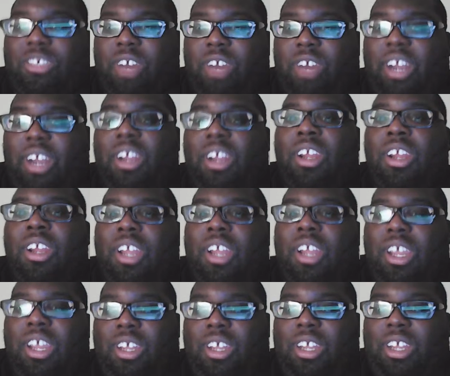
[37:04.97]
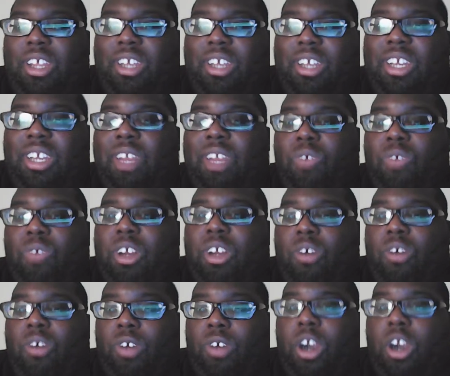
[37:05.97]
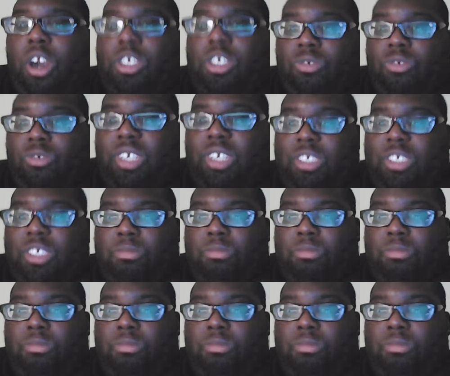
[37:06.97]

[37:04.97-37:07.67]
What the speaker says: right. And then they went on with Carson Wentz.